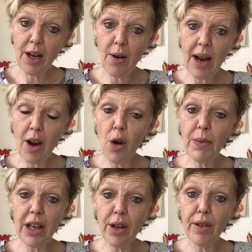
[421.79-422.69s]
know, I hope
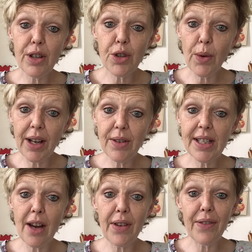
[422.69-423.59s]
that you're enjoying
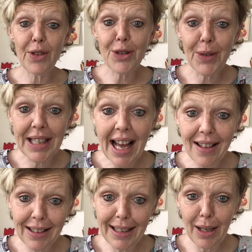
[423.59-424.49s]
yourself. If you're doing that
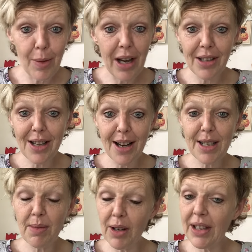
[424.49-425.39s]
cleaning we all talked
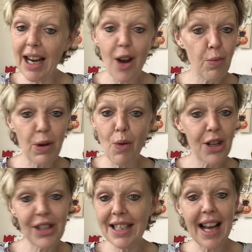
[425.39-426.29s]
about, then I hope you're
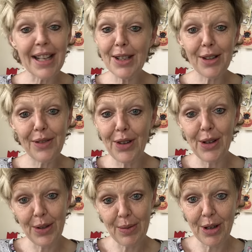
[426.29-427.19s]
watching tons of good
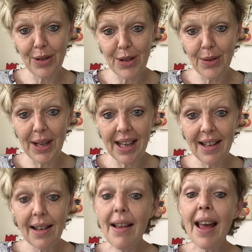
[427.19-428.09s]
videos while you're doing it.
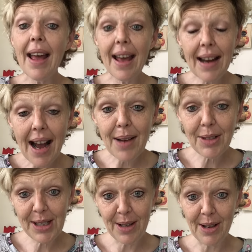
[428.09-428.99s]
And I will
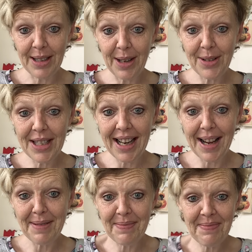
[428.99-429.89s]
see you all later today.
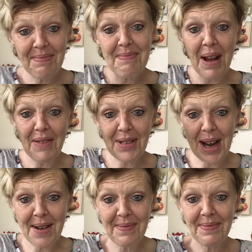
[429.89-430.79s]
Bye for now.